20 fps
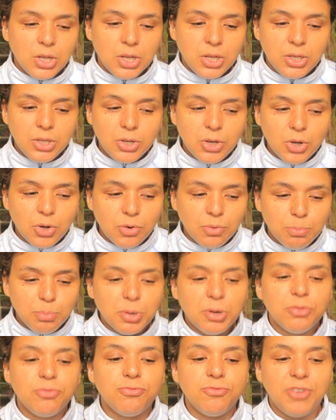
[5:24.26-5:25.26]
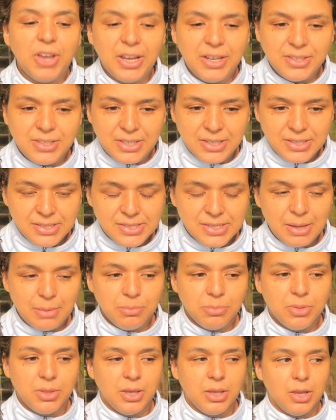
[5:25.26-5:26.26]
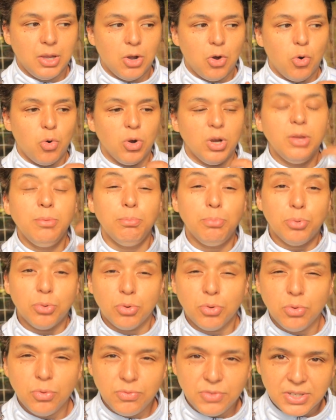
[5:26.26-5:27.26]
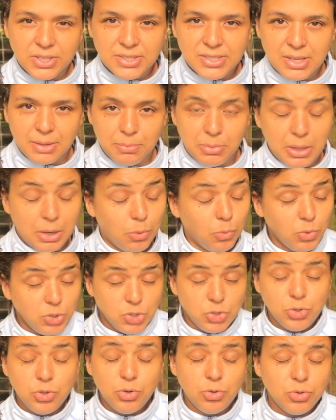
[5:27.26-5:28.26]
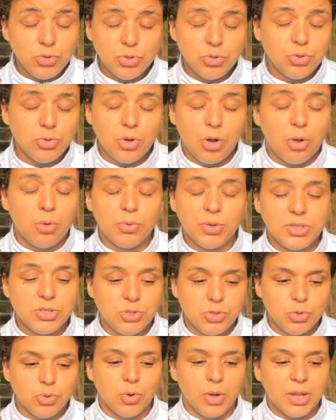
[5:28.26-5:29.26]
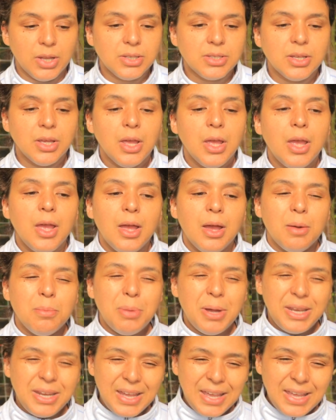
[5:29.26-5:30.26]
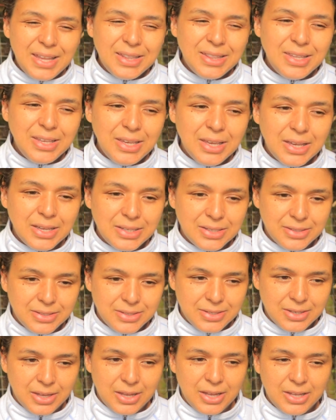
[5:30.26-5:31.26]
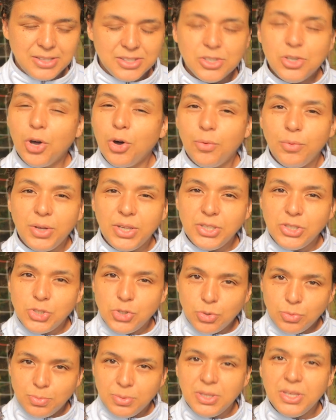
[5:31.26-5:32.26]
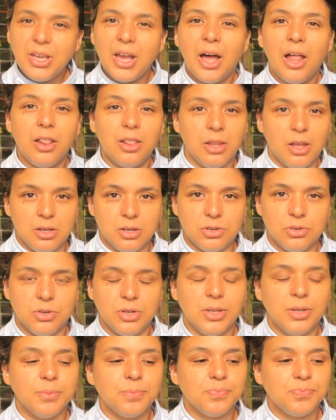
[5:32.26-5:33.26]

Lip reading: you know, perfecting something or improving something, which you should always do it. But in the end, it's going to be a lottery.